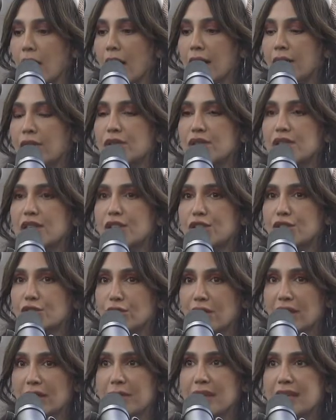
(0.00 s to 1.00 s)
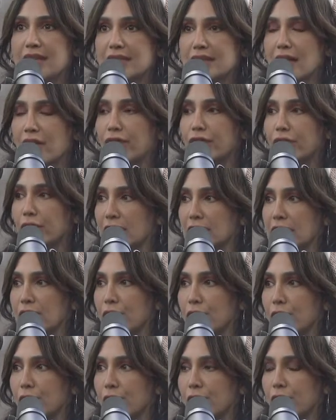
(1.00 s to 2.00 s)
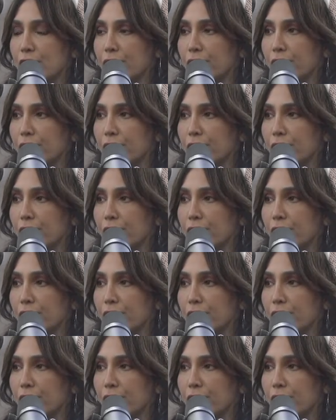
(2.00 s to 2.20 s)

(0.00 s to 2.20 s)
I was extremely self-critical.